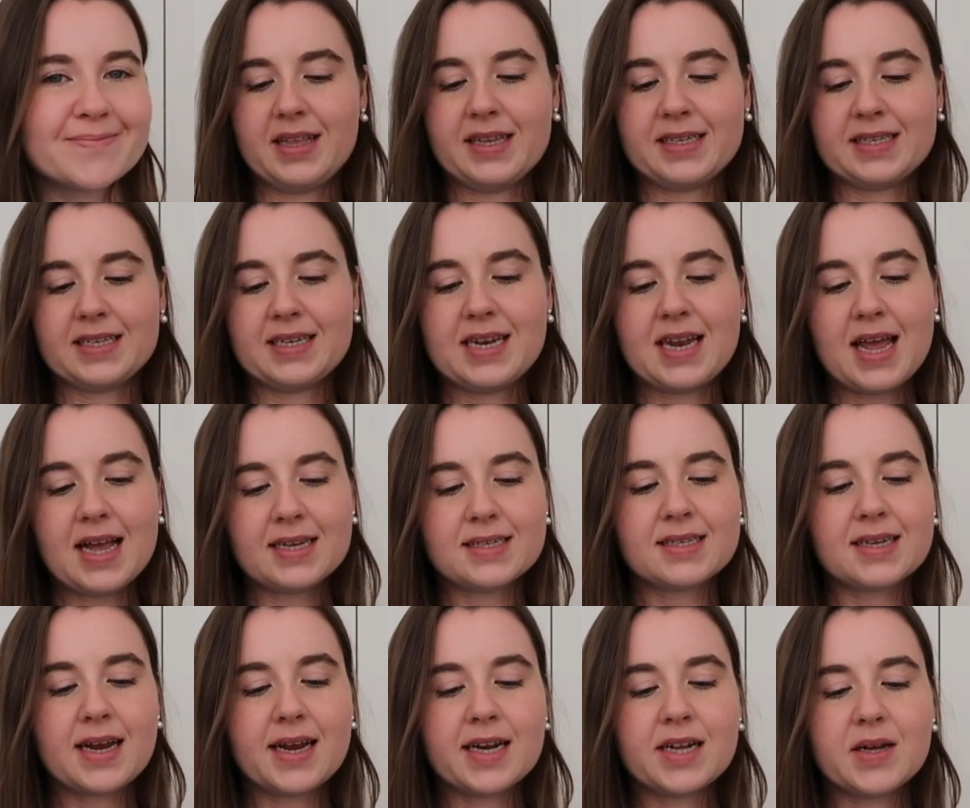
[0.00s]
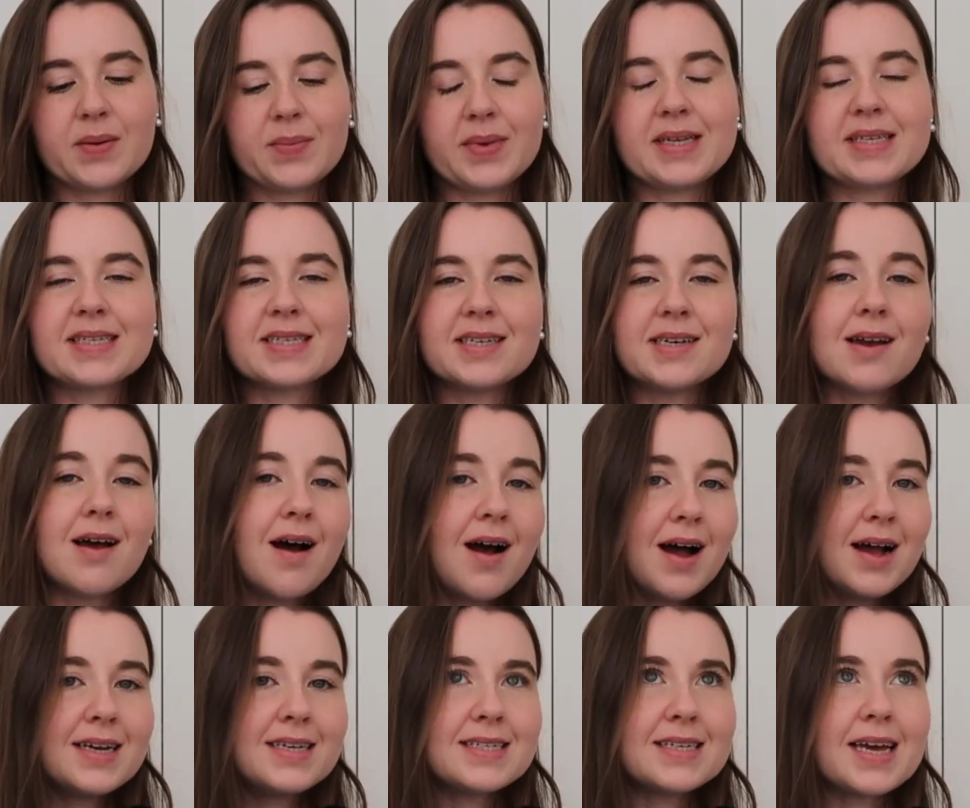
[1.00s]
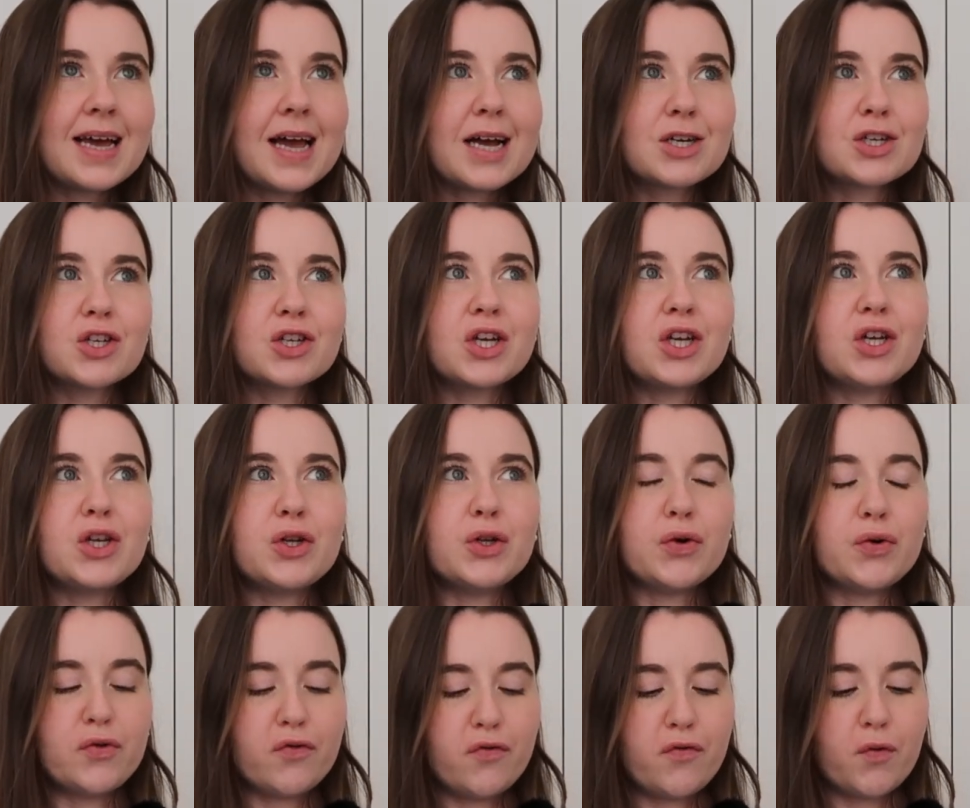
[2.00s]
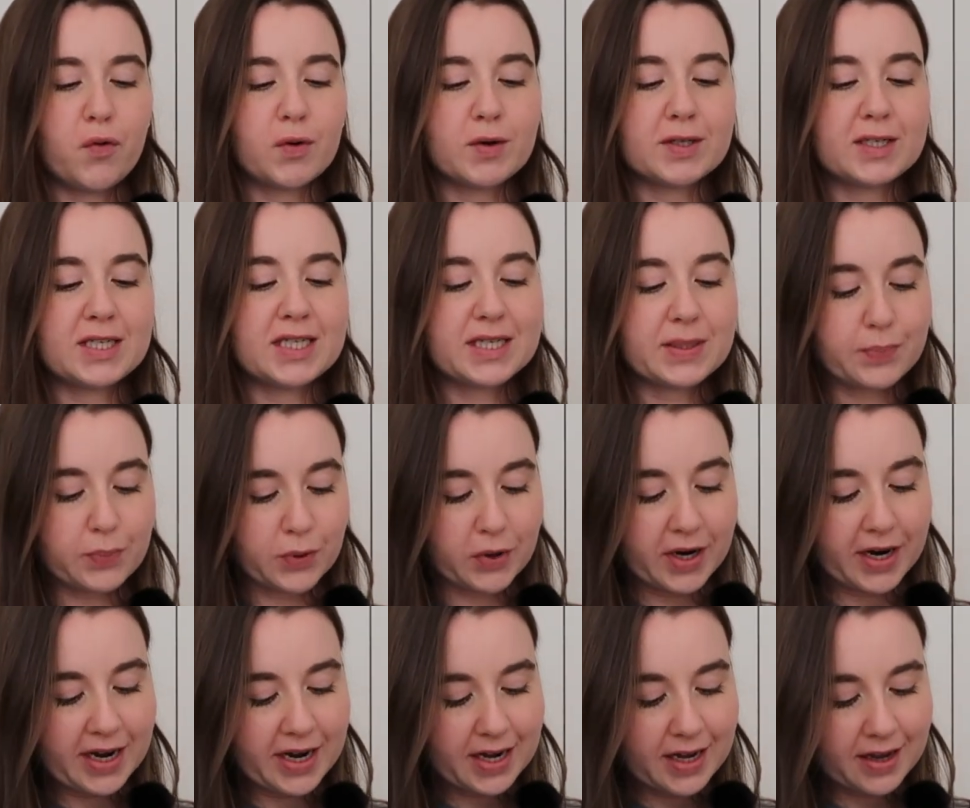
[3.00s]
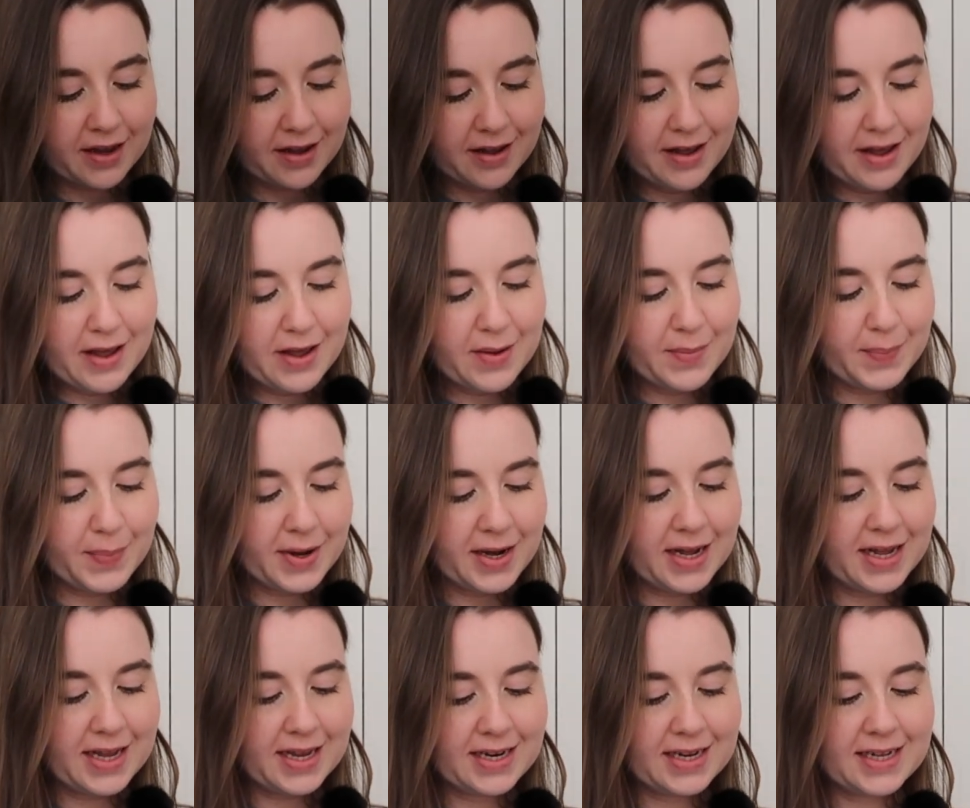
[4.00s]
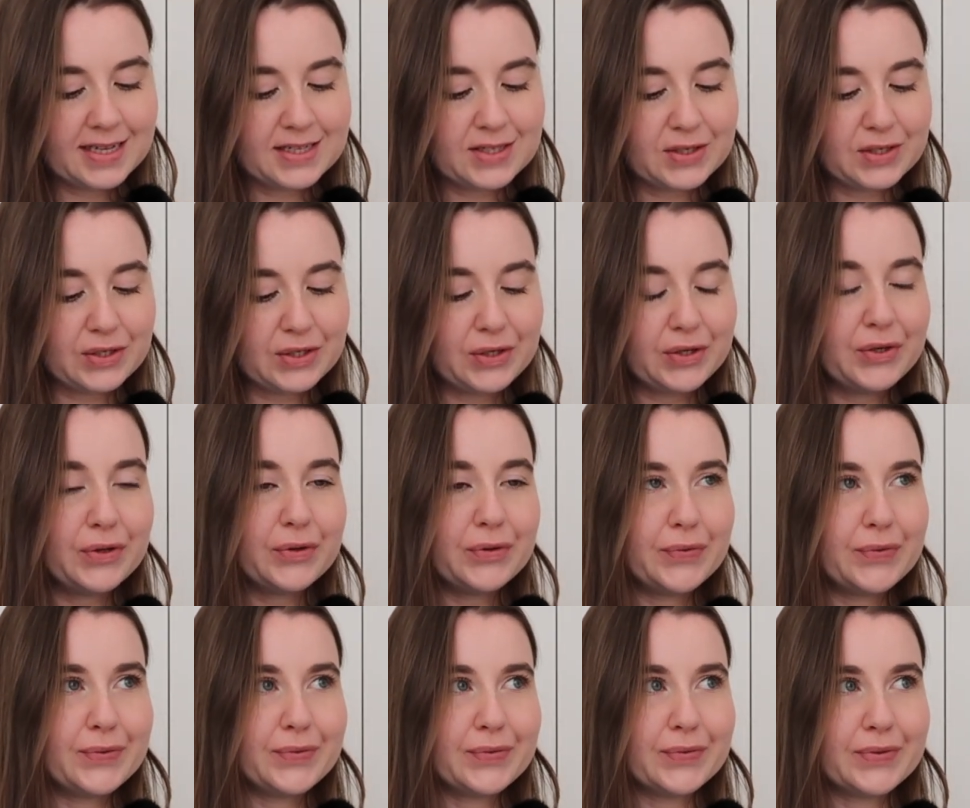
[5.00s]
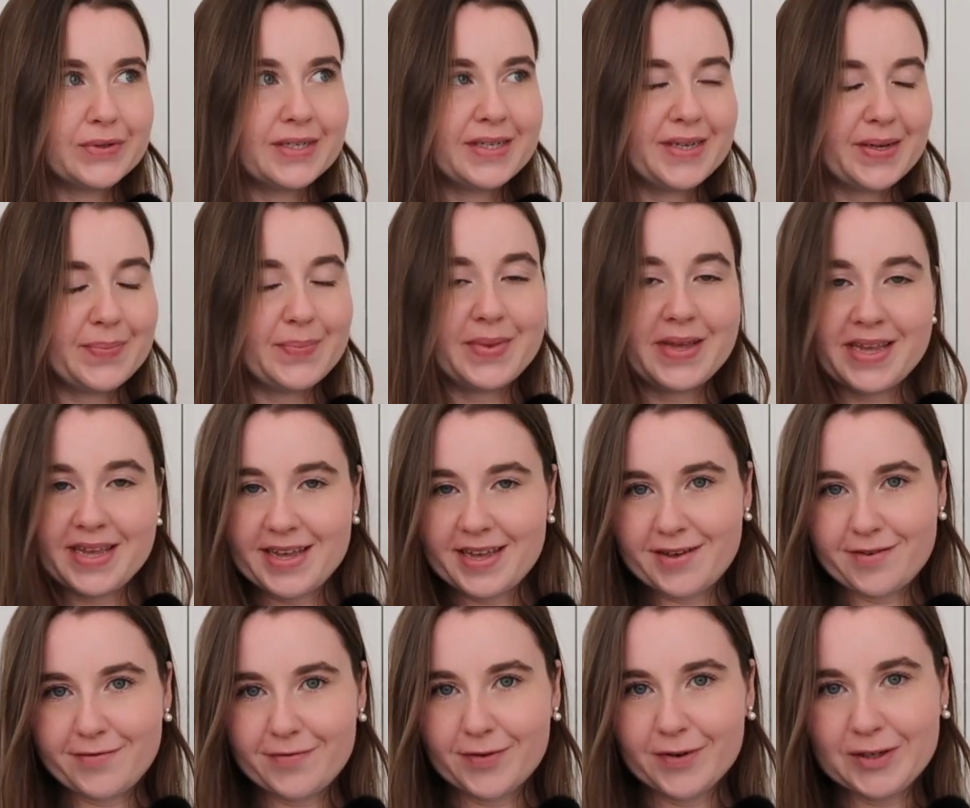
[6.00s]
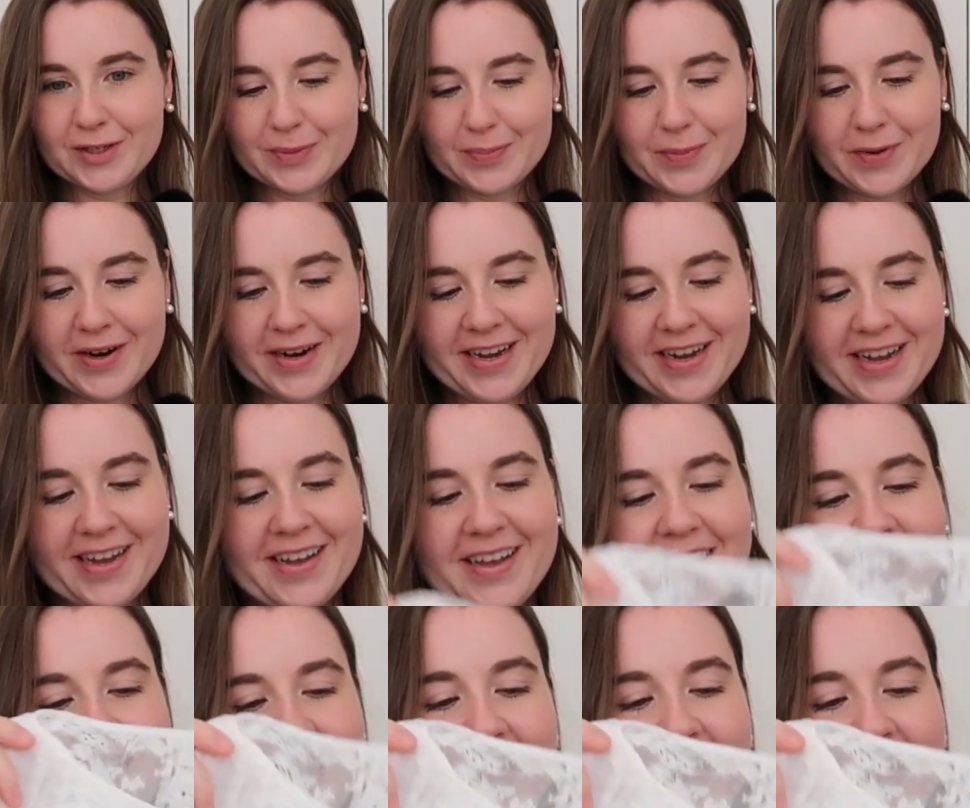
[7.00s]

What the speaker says: This next item is not actually new for spring, but it's new to me for spring.